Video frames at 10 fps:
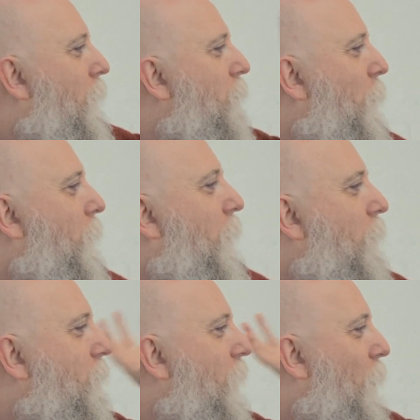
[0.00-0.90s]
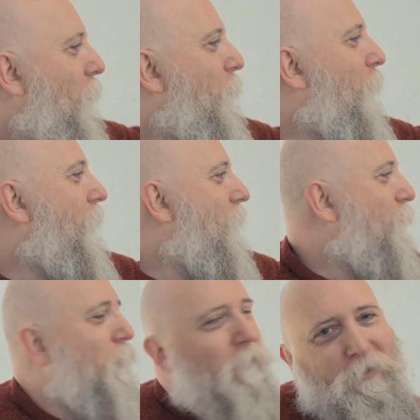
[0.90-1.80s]
So I'm going to get on with this
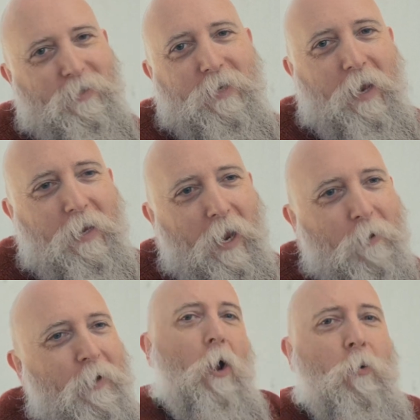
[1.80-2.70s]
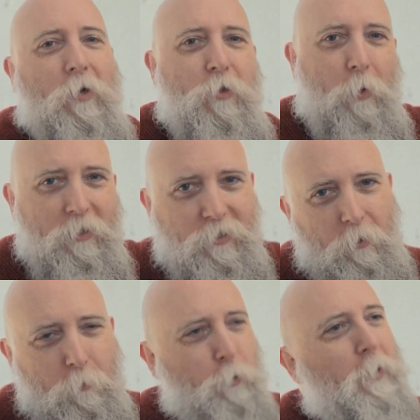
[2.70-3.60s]
for the rest of the day now. Oh, and the weird
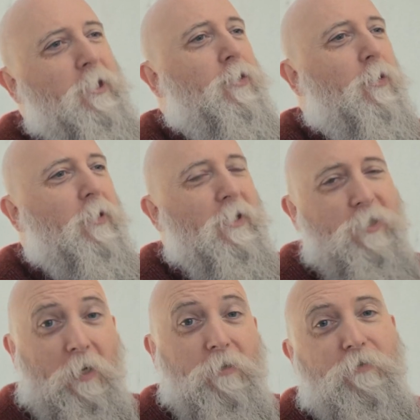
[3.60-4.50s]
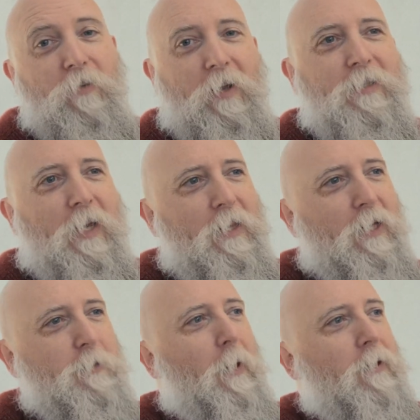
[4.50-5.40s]
sculpture we saw at the start of Friday,
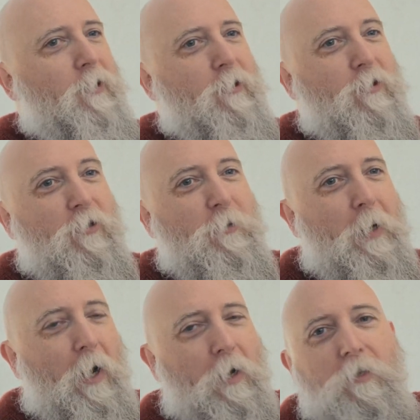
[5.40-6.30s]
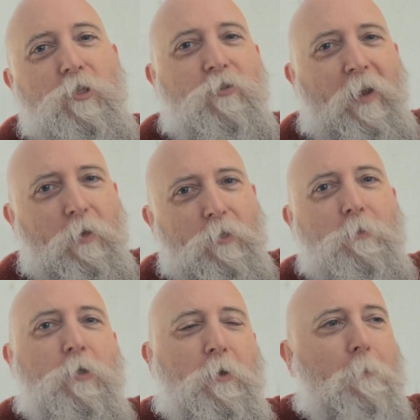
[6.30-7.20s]
that's part of the Shrewsbury Arts Trail that's
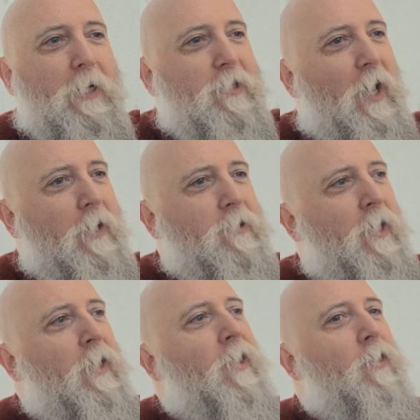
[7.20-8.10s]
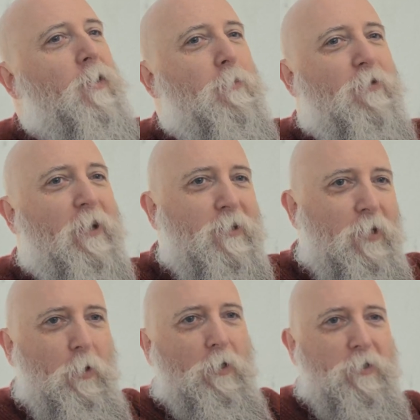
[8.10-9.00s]
put on by Jess, who brings
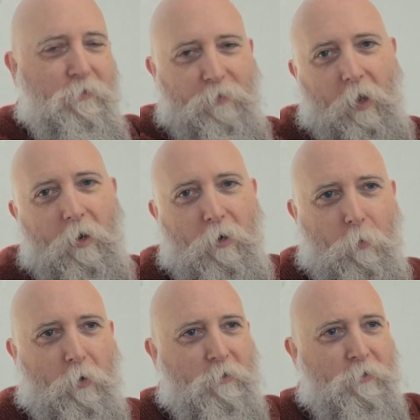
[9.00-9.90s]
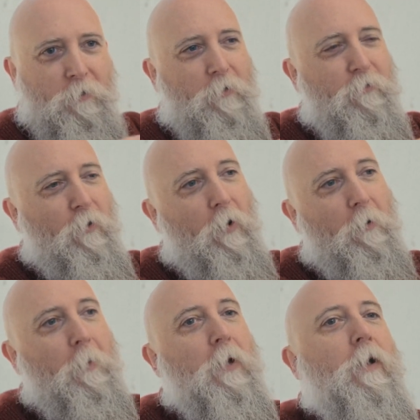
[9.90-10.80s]
in lots of different artworks from